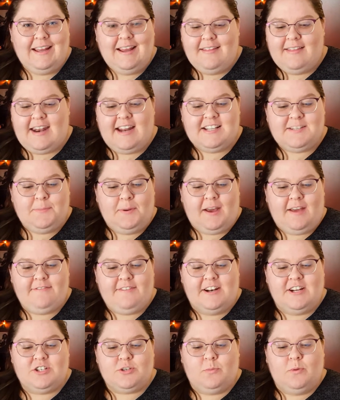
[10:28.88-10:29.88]
The next book I
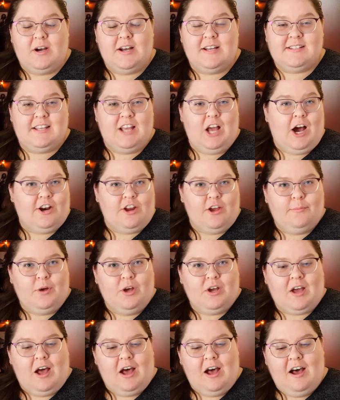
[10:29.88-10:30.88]
finished was the
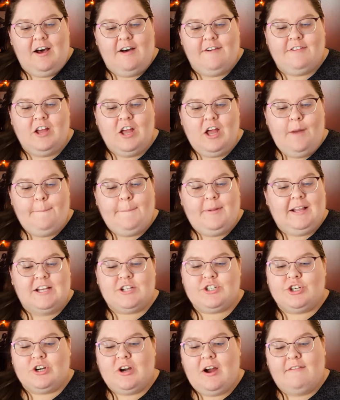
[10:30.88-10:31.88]
audiobook of
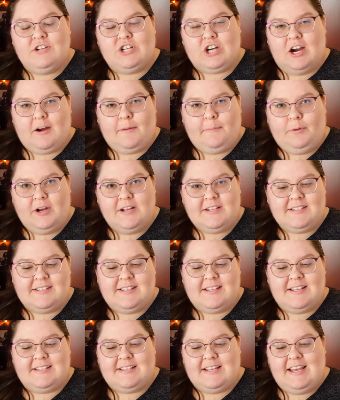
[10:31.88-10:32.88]
Pleasure of a Dark Prince.
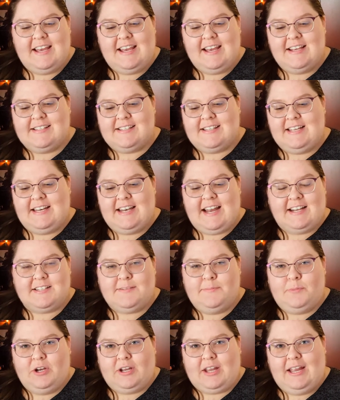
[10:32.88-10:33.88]
This is the
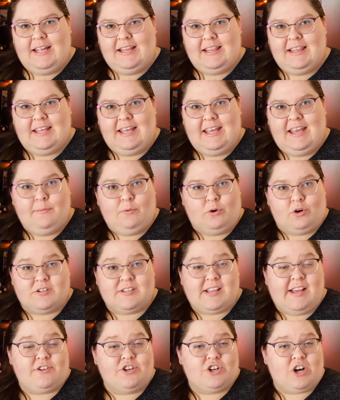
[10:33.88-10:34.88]
next book in the
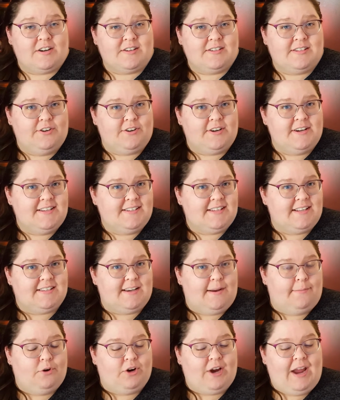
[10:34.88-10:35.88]
Immortals After Dark series. It's
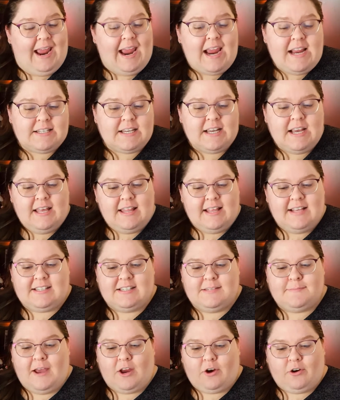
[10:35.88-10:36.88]
number 8. This
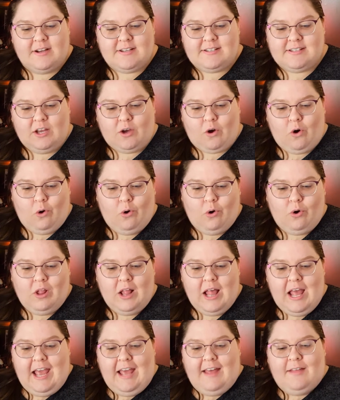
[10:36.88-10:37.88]
is by Kresley Cole,
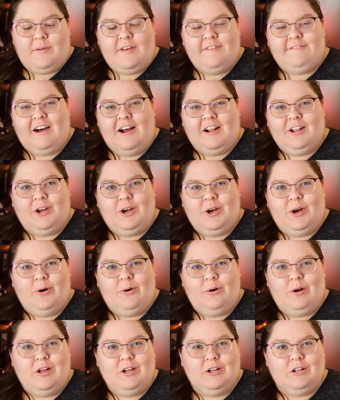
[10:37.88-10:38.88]
and we
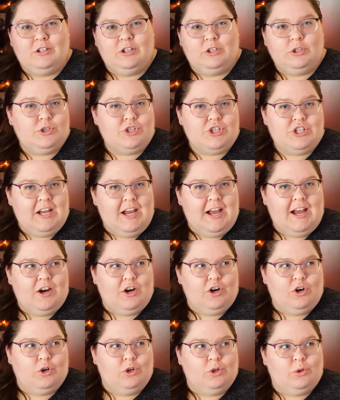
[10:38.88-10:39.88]
follow
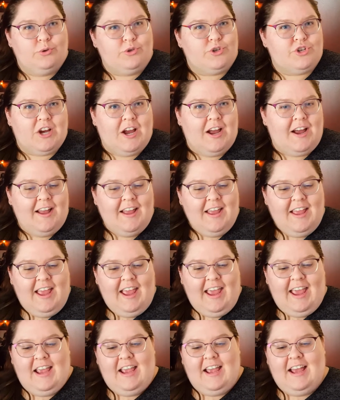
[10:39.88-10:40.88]
Lucia
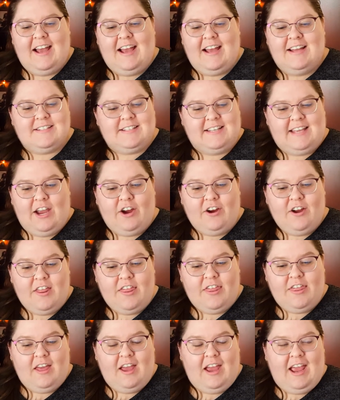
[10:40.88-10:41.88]
and
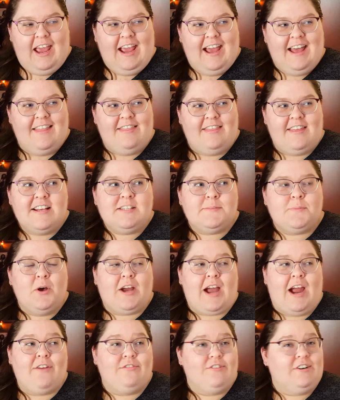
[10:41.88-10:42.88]
Gareth. And this
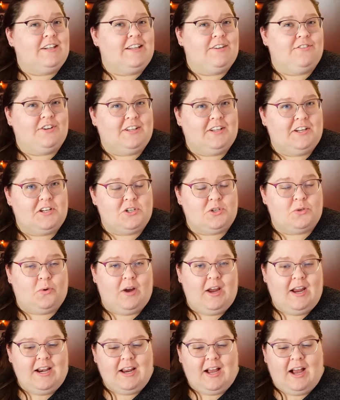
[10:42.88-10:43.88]
book I really, really
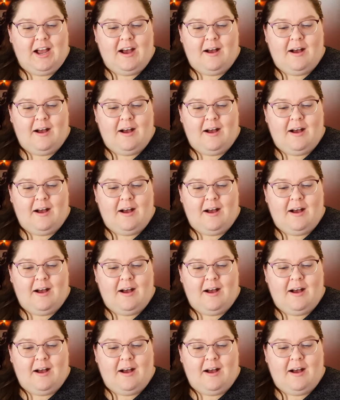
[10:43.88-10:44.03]
enjoyed.